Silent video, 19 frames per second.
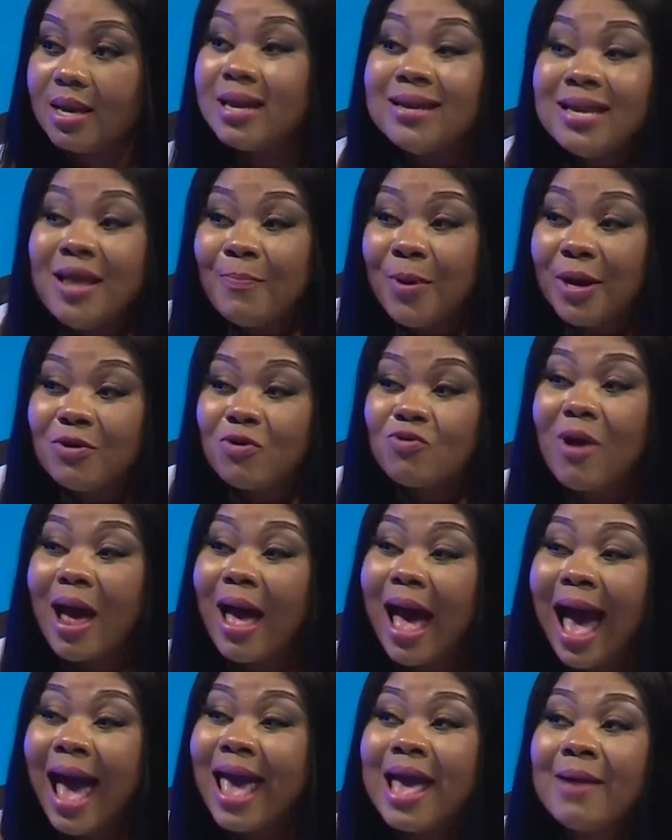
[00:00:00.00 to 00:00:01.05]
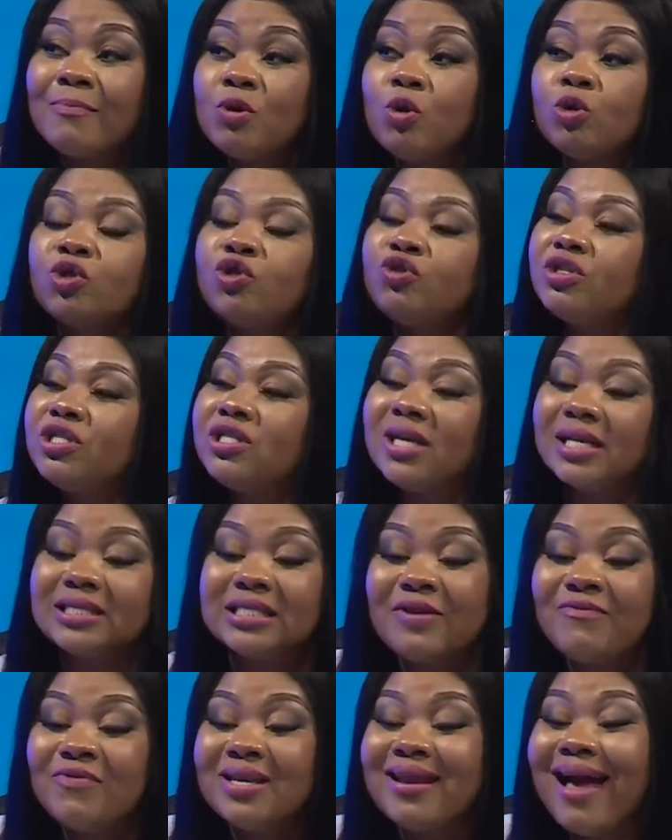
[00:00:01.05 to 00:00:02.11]
Nipanukra, I am not sure she has
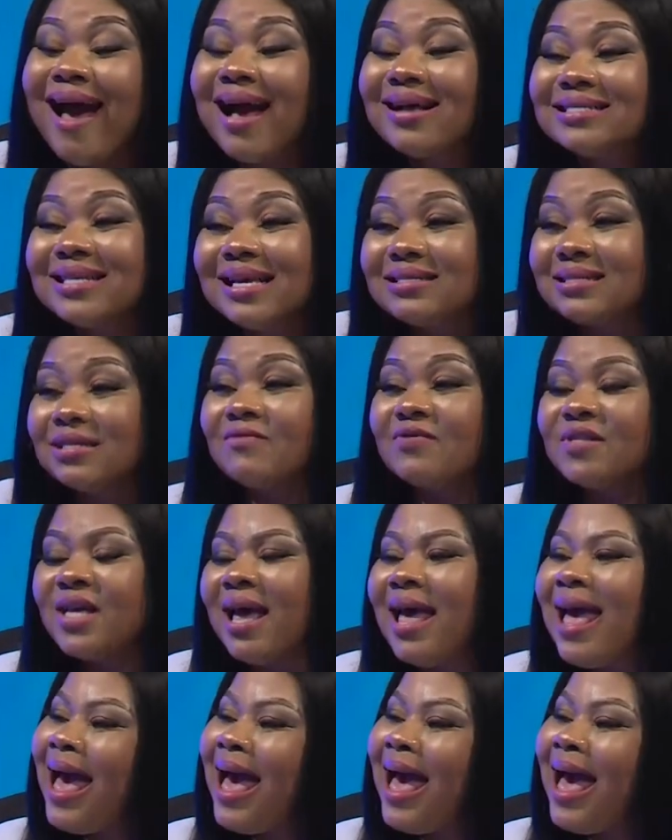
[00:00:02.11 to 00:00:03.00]
even asked herself.